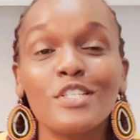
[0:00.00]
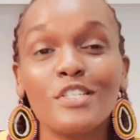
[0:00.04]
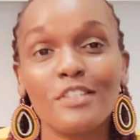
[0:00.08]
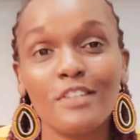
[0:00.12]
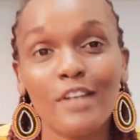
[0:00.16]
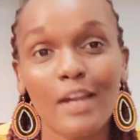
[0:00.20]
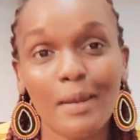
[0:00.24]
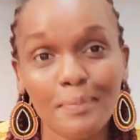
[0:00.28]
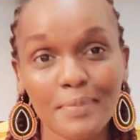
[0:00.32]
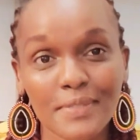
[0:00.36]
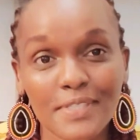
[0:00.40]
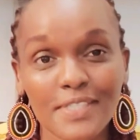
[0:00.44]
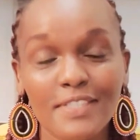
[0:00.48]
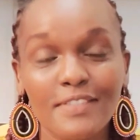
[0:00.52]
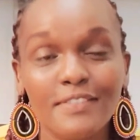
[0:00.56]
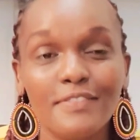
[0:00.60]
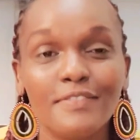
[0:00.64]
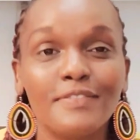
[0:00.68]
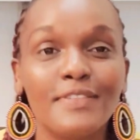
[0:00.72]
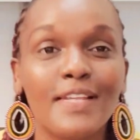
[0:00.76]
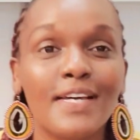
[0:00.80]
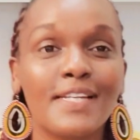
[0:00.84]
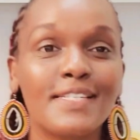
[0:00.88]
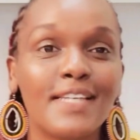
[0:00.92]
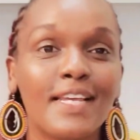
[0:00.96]

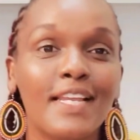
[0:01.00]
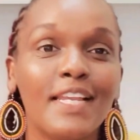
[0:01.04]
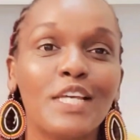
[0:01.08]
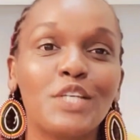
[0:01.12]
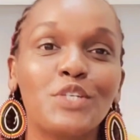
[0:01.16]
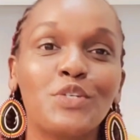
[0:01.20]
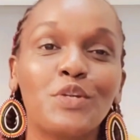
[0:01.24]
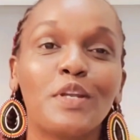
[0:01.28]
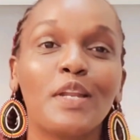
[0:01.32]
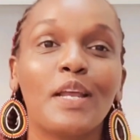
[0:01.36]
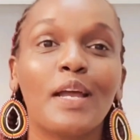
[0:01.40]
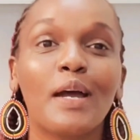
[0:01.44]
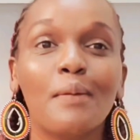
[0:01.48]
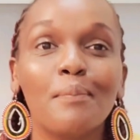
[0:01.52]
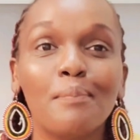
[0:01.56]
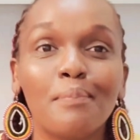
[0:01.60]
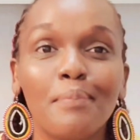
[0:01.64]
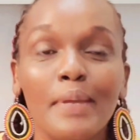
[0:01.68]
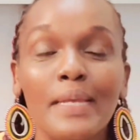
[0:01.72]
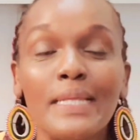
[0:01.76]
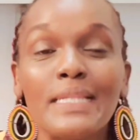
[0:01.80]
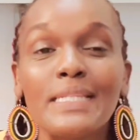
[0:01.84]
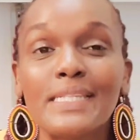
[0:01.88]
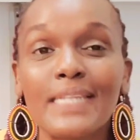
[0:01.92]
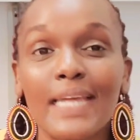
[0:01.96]
disruptive that election
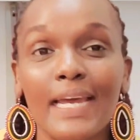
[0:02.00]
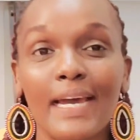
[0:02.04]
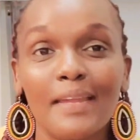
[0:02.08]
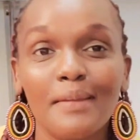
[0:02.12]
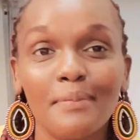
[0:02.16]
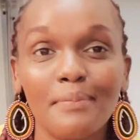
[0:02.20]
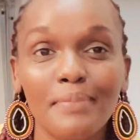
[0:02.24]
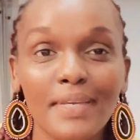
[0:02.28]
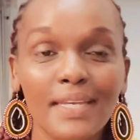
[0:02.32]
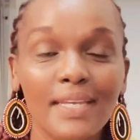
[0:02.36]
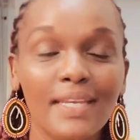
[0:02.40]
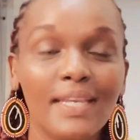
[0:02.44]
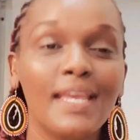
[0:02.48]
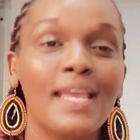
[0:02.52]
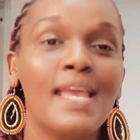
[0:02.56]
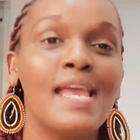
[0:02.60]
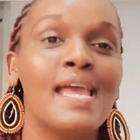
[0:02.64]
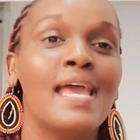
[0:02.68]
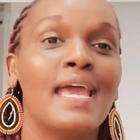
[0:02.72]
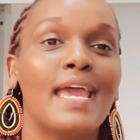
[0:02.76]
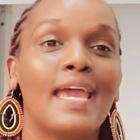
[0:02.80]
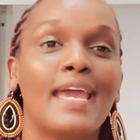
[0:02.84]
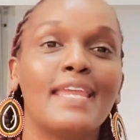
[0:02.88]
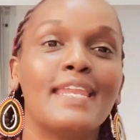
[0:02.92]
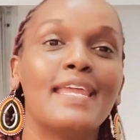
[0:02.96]
campaigns can be,
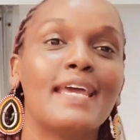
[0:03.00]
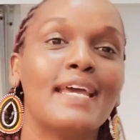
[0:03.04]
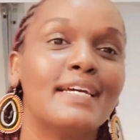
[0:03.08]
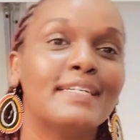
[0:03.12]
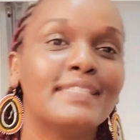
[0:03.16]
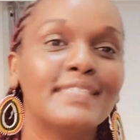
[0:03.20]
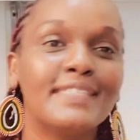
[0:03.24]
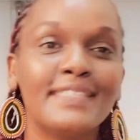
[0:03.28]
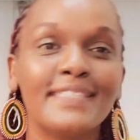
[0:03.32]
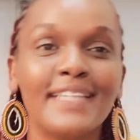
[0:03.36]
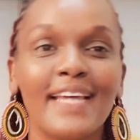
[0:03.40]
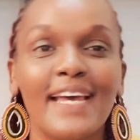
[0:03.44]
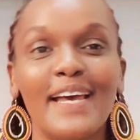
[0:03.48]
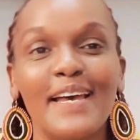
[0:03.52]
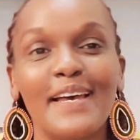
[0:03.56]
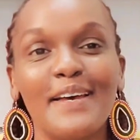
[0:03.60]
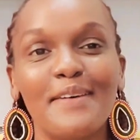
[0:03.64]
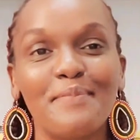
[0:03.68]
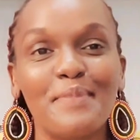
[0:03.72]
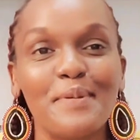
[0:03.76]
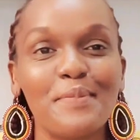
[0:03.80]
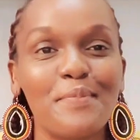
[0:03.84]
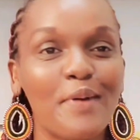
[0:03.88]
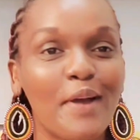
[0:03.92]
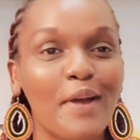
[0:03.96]
and hence
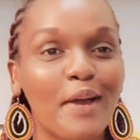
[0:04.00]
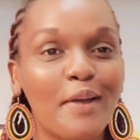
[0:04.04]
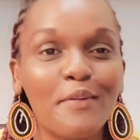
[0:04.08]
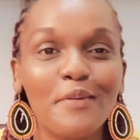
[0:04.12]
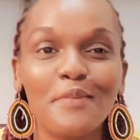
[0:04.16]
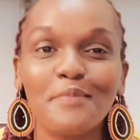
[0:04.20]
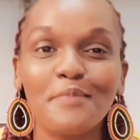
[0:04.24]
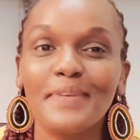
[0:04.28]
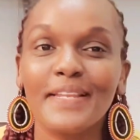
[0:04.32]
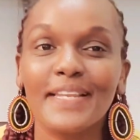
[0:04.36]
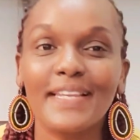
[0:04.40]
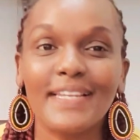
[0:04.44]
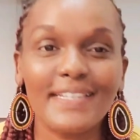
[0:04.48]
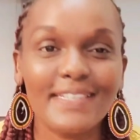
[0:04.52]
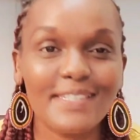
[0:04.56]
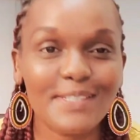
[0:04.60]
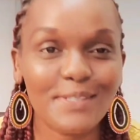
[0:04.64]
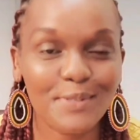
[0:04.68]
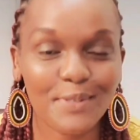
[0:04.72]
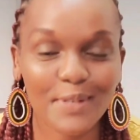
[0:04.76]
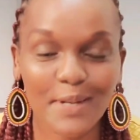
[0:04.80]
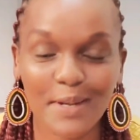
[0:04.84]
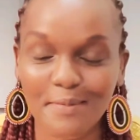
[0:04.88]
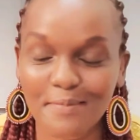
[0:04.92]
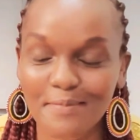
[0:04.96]
people cannot be let
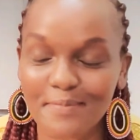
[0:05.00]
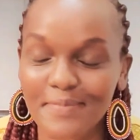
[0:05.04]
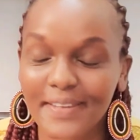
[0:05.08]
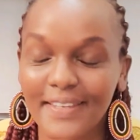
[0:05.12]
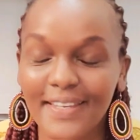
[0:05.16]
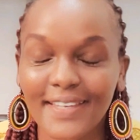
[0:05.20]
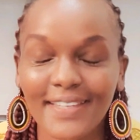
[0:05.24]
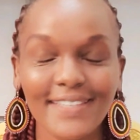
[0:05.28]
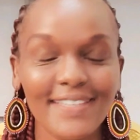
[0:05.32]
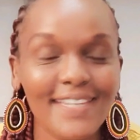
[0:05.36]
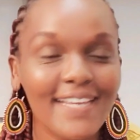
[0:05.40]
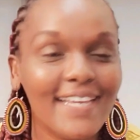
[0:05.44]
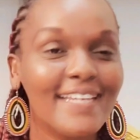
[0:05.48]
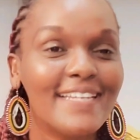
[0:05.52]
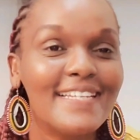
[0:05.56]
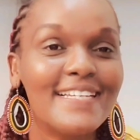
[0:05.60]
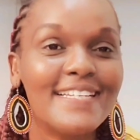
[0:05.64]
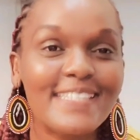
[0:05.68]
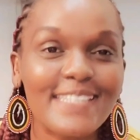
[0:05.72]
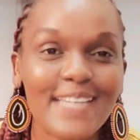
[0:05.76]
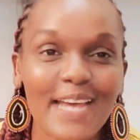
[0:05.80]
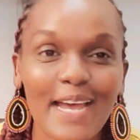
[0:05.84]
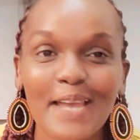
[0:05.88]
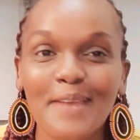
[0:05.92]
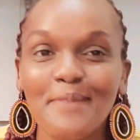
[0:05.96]
to campaign
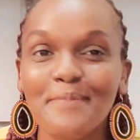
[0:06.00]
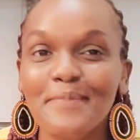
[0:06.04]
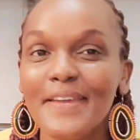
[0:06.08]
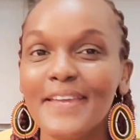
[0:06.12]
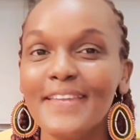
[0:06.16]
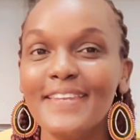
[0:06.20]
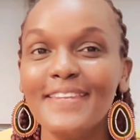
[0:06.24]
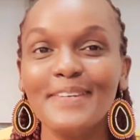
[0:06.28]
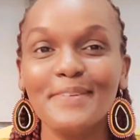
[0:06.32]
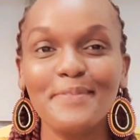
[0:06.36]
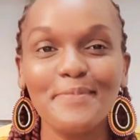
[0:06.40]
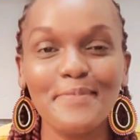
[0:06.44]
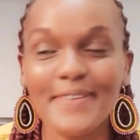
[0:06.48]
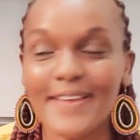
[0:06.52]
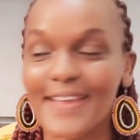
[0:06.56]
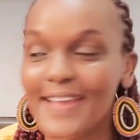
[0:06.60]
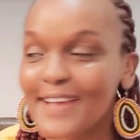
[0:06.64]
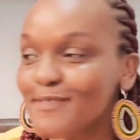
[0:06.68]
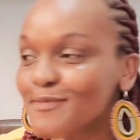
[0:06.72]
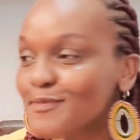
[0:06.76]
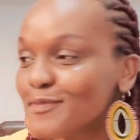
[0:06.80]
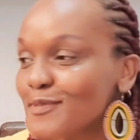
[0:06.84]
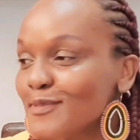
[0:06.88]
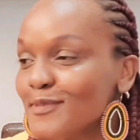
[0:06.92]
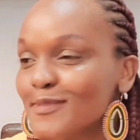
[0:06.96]
anytime,
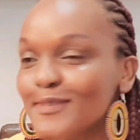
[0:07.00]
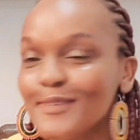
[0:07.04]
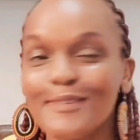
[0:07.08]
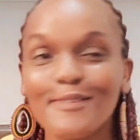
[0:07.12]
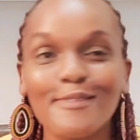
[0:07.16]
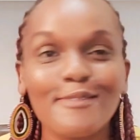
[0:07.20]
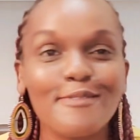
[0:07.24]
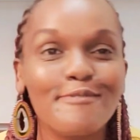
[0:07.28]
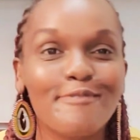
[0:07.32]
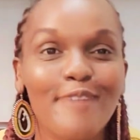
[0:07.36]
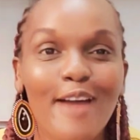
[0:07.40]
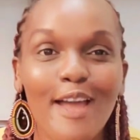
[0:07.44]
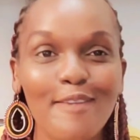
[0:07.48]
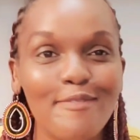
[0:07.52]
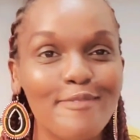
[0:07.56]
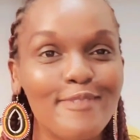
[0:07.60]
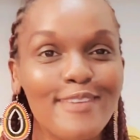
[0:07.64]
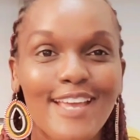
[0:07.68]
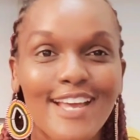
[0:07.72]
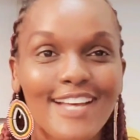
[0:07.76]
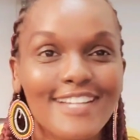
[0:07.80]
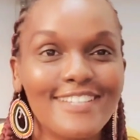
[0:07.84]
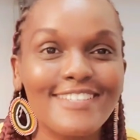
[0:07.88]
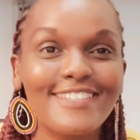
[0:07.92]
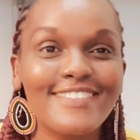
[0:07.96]
anywhere for, you know, 5
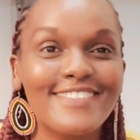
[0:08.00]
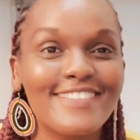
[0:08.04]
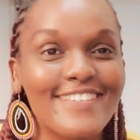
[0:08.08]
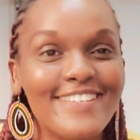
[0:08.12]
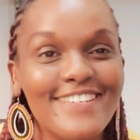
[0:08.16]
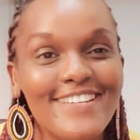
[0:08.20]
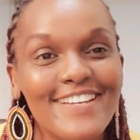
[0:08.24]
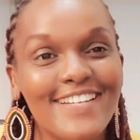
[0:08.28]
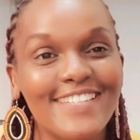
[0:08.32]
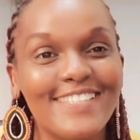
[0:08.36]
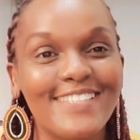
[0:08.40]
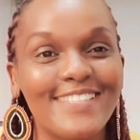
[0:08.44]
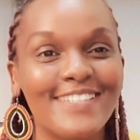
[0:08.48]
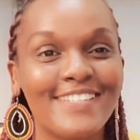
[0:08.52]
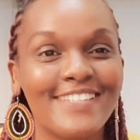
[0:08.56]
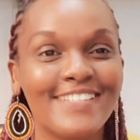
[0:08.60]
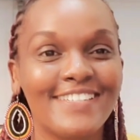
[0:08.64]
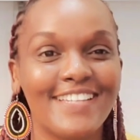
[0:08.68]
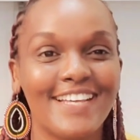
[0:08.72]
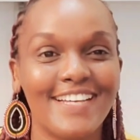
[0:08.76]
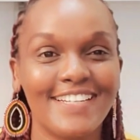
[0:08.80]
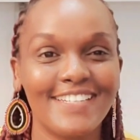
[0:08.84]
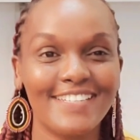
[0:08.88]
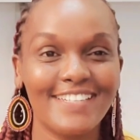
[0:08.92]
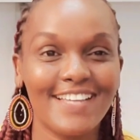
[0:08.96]
years, 3 years,
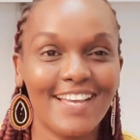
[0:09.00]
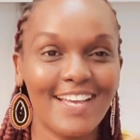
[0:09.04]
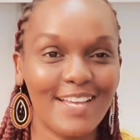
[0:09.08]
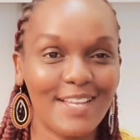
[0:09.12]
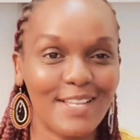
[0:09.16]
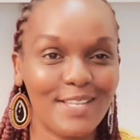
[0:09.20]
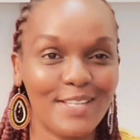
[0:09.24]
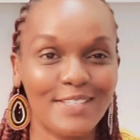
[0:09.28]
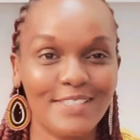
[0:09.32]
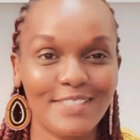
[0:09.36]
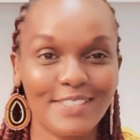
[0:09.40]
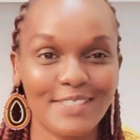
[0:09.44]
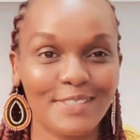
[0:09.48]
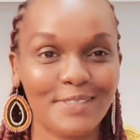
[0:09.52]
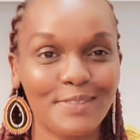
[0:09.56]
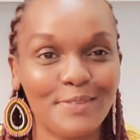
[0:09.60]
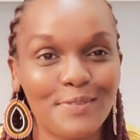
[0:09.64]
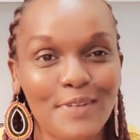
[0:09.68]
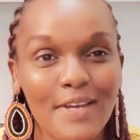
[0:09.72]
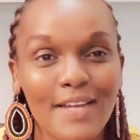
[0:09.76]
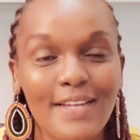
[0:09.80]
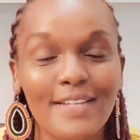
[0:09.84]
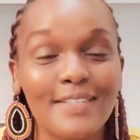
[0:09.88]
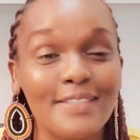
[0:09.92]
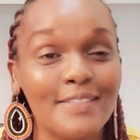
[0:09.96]
that
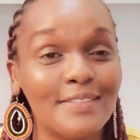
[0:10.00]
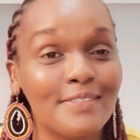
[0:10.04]
just